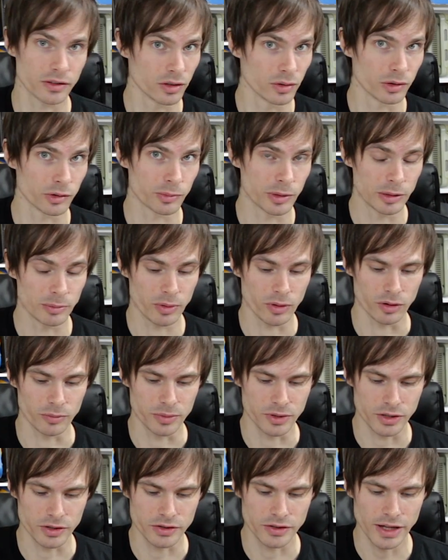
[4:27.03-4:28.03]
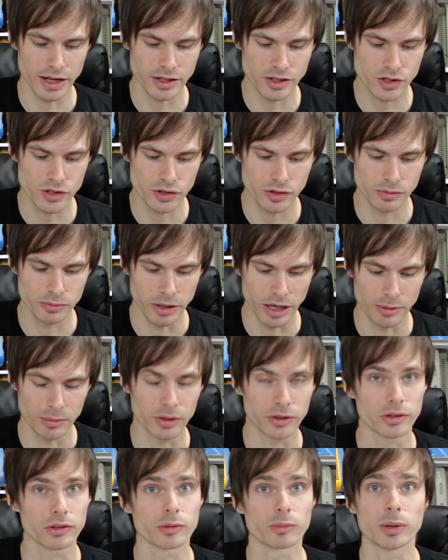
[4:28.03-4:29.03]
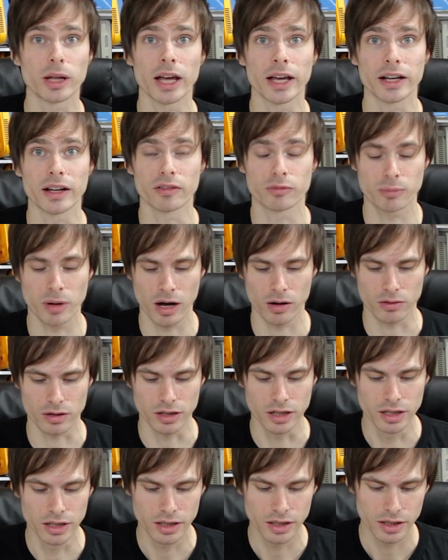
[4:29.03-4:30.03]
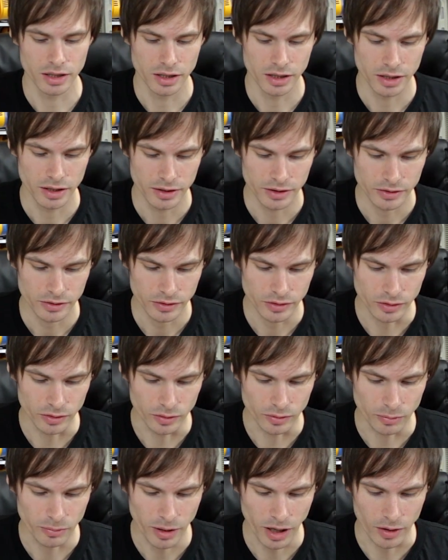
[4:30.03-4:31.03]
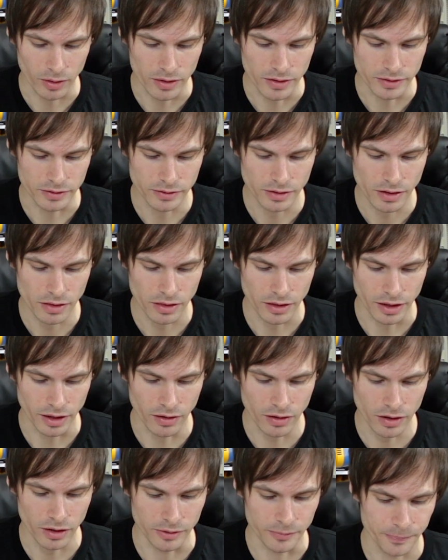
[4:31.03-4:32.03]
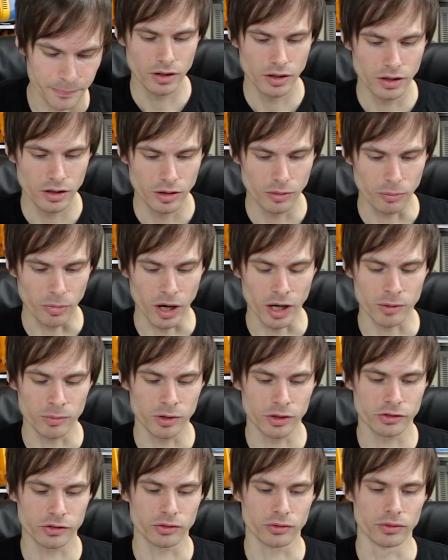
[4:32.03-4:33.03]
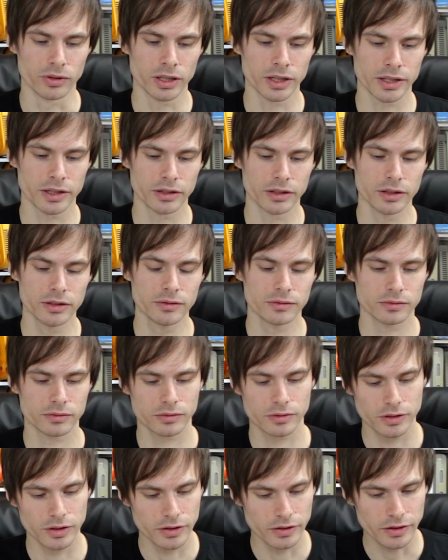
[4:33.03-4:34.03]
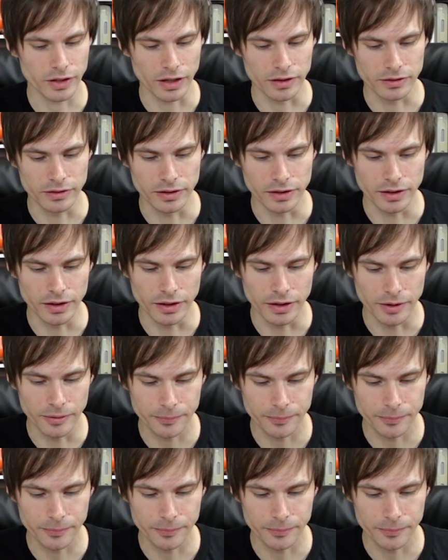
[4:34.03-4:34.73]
USB port, because that should be able to supply enough power to power this thing on. The bottom looks really good. It's got the